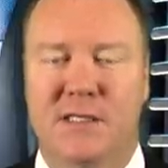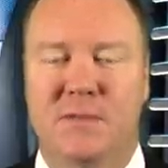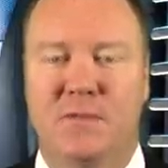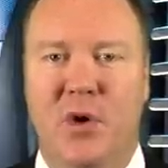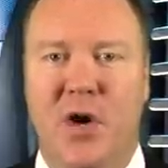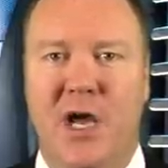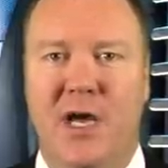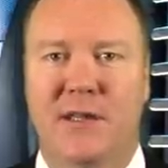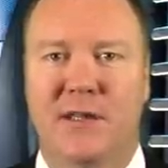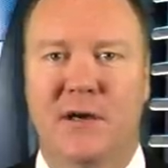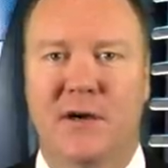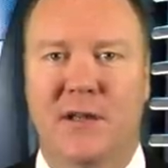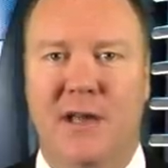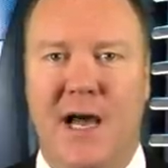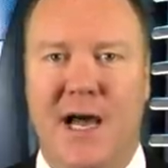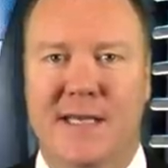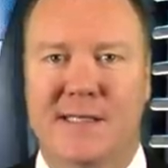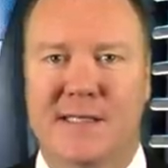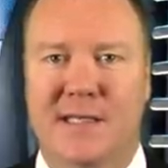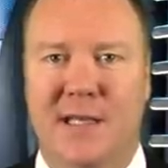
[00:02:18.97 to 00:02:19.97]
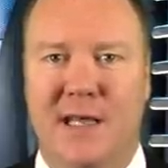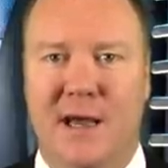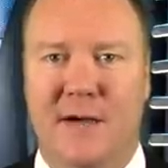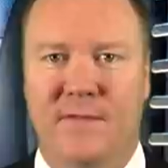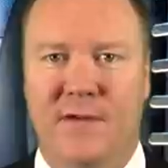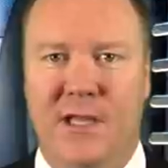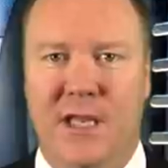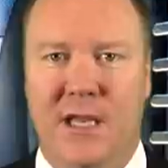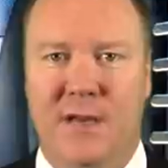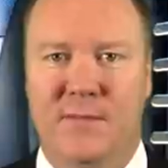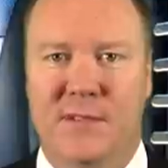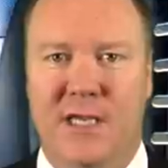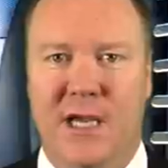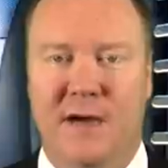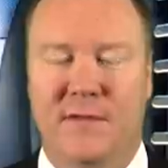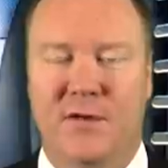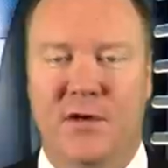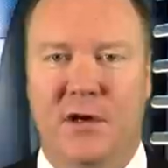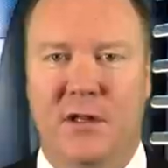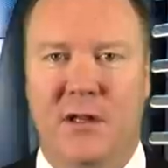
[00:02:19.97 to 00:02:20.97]
spread in their last 11 games
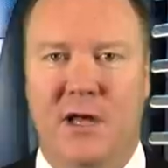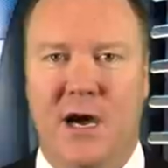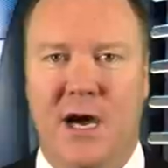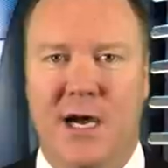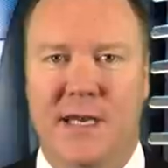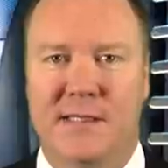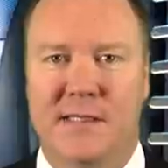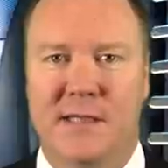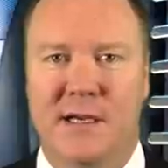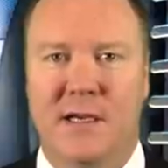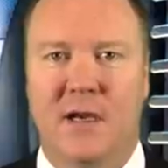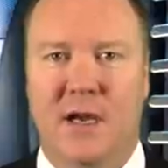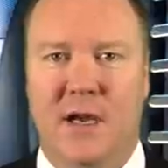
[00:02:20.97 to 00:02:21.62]
after a loss.